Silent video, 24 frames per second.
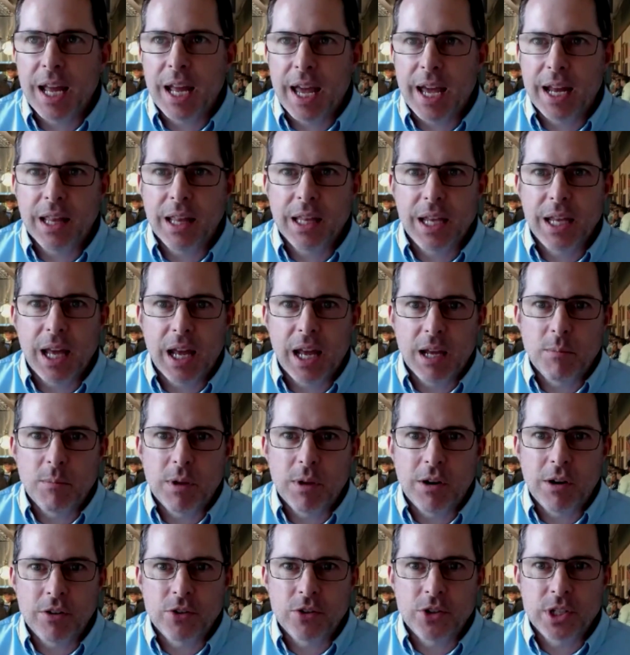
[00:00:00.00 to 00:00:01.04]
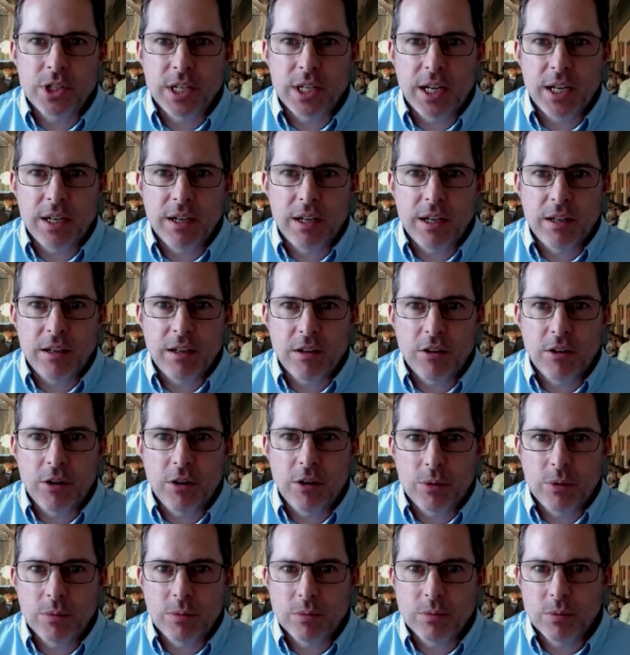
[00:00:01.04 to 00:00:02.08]
ahead of the game and understanding,
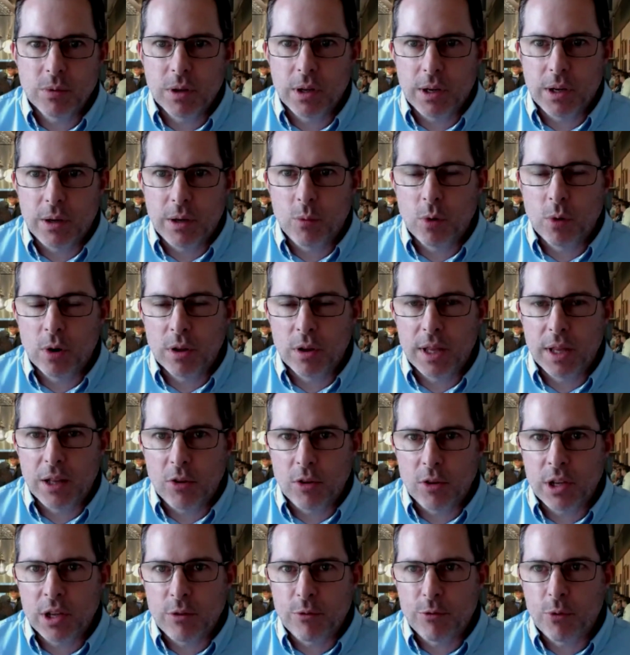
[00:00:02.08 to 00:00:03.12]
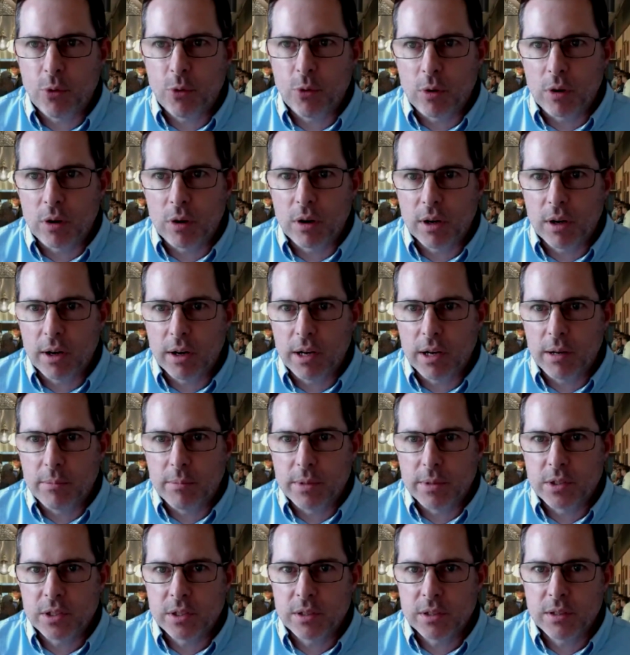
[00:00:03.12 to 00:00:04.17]
what are they looking for,
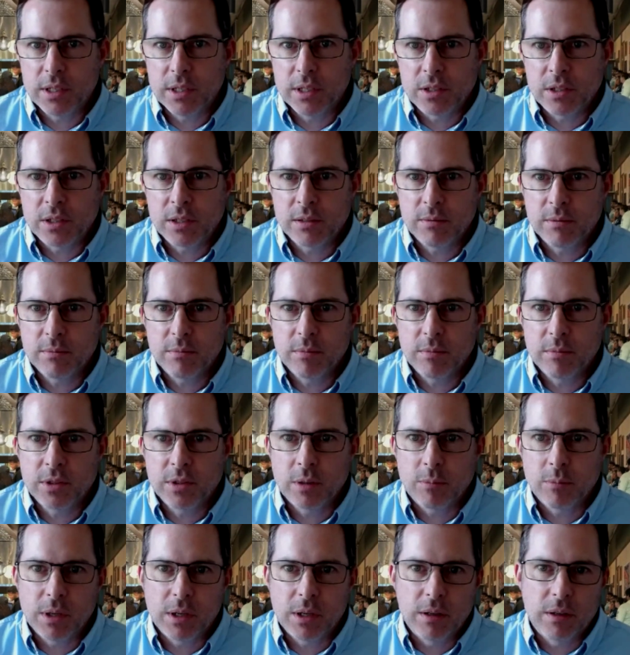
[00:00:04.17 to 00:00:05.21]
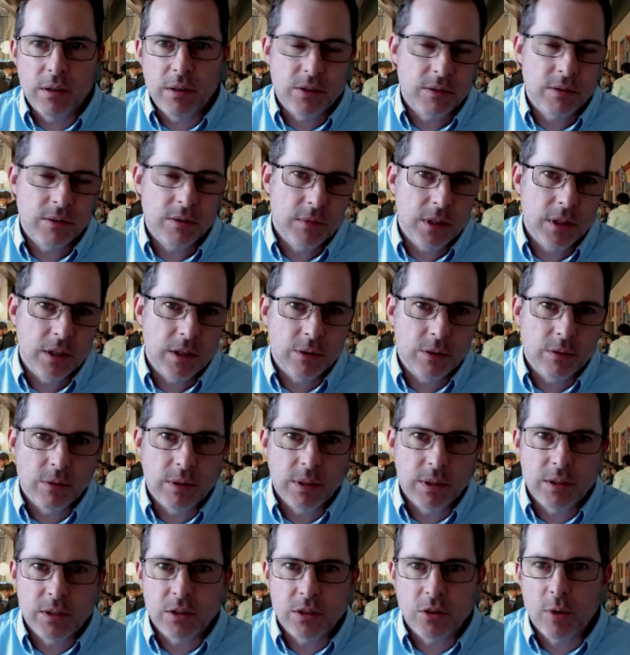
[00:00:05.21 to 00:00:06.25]
is something that,
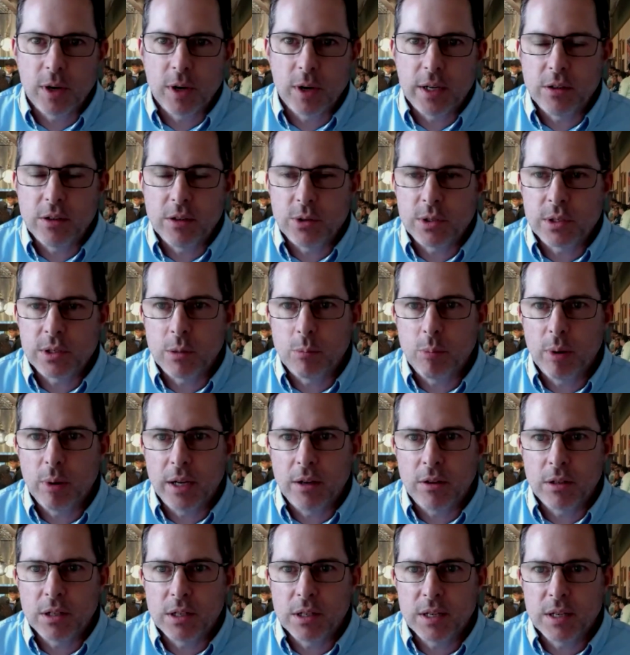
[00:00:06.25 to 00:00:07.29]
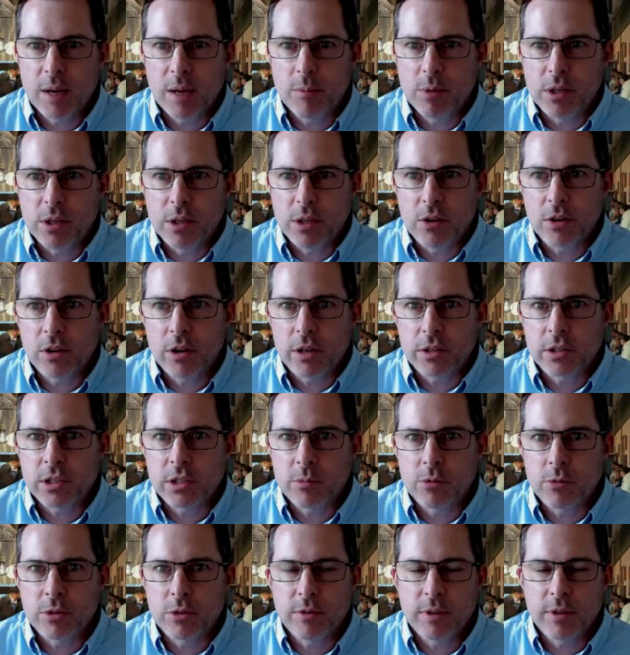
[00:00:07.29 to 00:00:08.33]
is a great use of the panel to tap into your
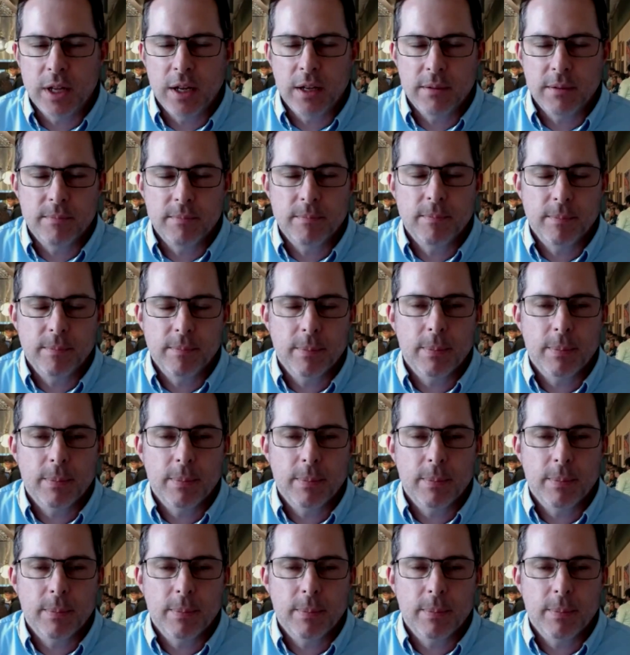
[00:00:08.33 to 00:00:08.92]
customers for that.